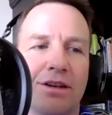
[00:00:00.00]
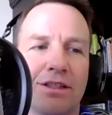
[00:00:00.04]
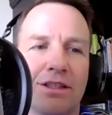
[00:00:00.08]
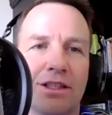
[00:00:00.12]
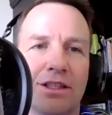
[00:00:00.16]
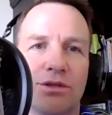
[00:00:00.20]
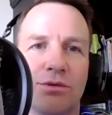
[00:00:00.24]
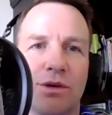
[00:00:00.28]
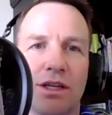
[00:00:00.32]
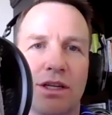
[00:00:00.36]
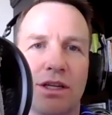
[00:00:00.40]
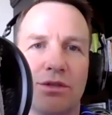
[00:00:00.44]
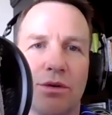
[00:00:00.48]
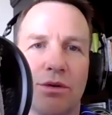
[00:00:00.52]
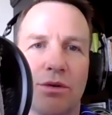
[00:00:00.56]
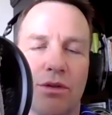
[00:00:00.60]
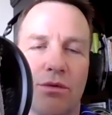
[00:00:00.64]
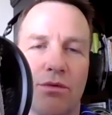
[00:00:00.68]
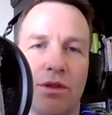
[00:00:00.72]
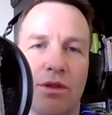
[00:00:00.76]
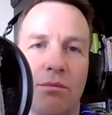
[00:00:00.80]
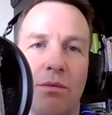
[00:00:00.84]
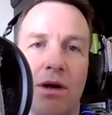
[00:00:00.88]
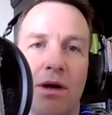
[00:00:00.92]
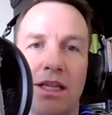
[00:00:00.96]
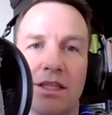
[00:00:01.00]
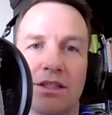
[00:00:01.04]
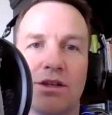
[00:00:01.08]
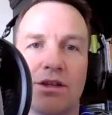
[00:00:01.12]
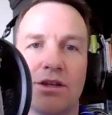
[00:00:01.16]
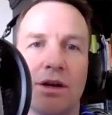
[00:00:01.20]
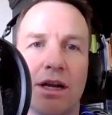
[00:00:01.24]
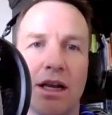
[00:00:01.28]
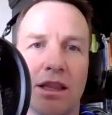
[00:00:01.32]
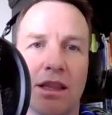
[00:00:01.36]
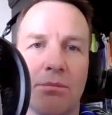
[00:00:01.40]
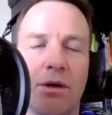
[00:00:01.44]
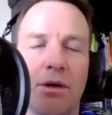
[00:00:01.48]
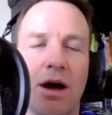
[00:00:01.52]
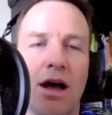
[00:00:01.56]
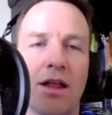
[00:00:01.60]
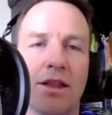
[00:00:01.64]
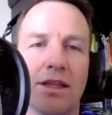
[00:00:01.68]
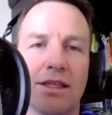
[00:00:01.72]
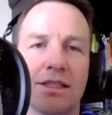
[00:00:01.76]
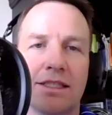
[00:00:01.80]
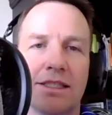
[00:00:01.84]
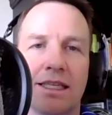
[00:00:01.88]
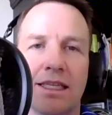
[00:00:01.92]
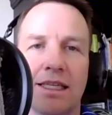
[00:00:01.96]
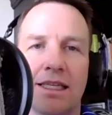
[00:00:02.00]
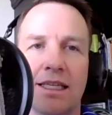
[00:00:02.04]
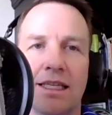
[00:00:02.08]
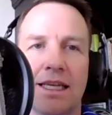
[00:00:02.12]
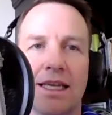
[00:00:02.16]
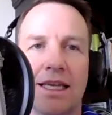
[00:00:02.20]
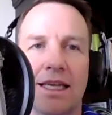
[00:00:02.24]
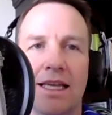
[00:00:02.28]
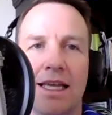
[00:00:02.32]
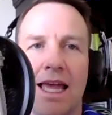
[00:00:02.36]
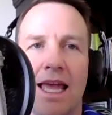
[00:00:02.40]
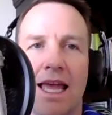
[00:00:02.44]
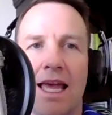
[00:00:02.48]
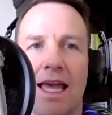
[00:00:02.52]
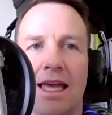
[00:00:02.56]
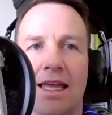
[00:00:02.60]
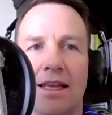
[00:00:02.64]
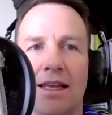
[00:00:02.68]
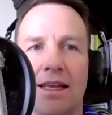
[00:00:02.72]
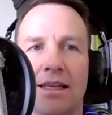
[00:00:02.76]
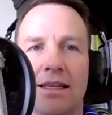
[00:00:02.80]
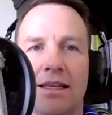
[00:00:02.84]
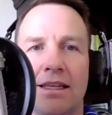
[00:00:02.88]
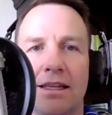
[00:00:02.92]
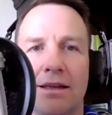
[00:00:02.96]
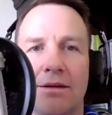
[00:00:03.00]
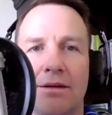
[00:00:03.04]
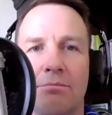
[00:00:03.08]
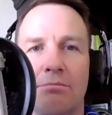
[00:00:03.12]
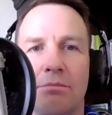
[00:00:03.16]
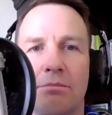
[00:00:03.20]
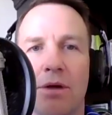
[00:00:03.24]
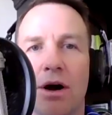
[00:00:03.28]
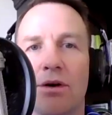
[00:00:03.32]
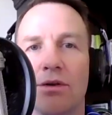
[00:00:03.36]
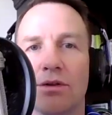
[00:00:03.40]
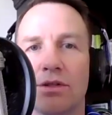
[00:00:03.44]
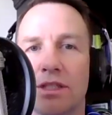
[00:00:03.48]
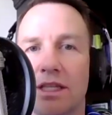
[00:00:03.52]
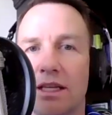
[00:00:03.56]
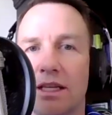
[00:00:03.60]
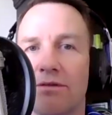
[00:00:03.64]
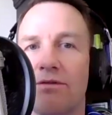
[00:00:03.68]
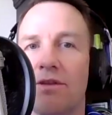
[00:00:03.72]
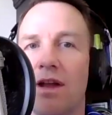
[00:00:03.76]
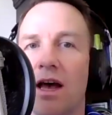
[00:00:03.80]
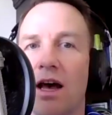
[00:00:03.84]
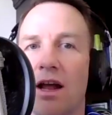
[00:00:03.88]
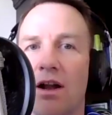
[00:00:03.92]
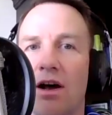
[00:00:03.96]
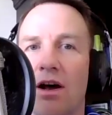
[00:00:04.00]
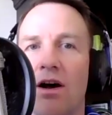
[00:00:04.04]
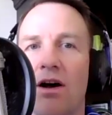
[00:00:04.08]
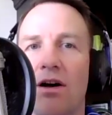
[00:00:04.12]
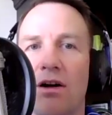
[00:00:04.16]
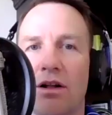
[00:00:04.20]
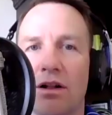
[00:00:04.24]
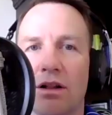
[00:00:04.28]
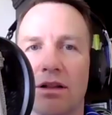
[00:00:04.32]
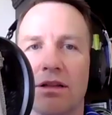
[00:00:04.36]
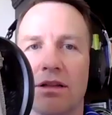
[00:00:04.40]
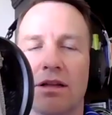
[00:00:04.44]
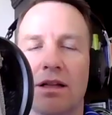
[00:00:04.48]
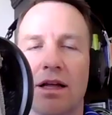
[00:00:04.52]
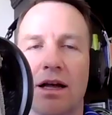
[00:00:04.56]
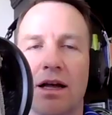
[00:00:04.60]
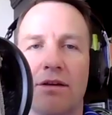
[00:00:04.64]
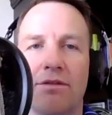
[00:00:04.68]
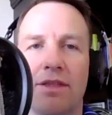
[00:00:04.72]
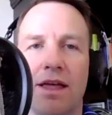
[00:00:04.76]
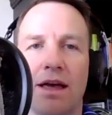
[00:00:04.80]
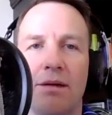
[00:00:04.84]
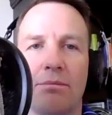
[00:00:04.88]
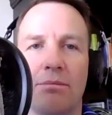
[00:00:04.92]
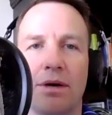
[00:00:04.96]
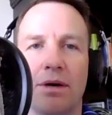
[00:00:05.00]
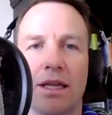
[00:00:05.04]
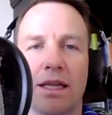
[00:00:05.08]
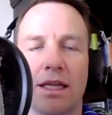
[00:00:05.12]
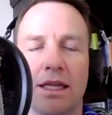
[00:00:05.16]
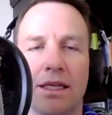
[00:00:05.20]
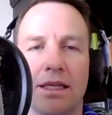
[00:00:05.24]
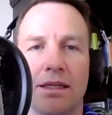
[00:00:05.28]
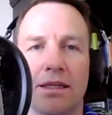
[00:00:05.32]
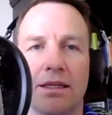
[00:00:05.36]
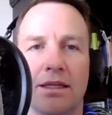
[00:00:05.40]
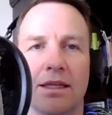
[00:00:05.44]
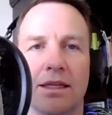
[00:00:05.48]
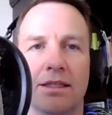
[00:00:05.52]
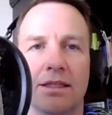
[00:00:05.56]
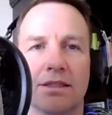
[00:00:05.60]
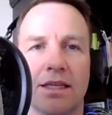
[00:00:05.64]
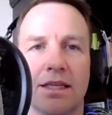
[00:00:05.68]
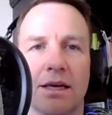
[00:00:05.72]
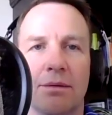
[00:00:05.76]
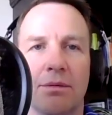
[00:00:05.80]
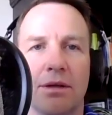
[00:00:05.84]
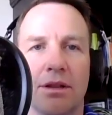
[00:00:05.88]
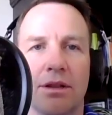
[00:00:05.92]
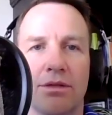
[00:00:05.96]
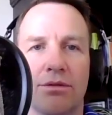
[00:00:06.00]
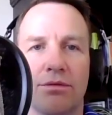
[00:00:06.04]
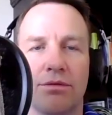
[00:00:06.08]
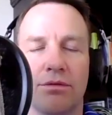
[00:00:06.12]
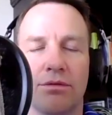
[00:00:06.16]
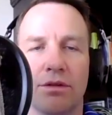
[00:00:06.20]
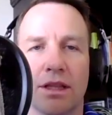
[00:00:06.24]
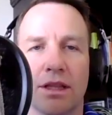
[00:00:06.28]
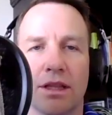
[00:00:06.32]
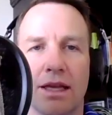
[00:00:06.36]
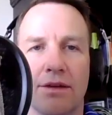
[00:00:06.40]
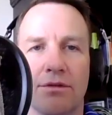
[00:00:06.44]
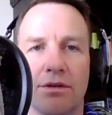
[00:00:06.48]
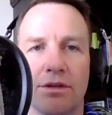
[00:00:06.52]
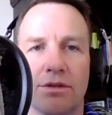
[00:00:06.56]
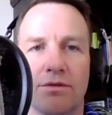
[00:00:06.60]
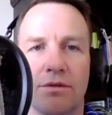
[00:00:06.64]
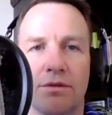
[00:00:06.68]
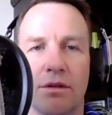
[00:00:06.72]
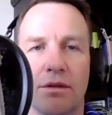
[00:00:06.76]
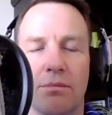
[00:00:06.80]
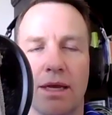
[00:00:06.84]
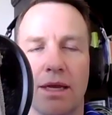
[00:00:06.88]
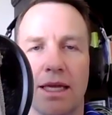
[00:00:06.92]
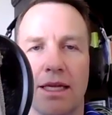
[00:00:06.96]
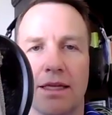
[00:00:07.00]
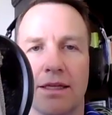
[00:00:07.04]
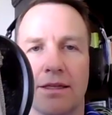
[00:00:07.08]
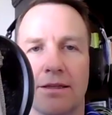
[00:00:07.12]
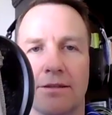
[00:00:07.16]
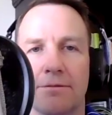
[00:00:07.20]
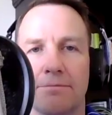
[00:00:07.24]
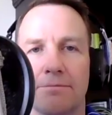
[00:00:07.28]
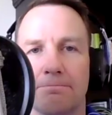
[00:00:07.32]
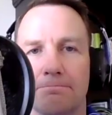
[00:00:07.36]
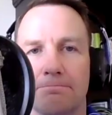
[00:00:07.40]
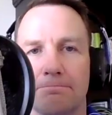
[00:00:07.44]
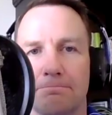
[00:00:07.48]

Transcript: have a situation where the money is going to the policy and most, if not all, of that money is coming through the levers from the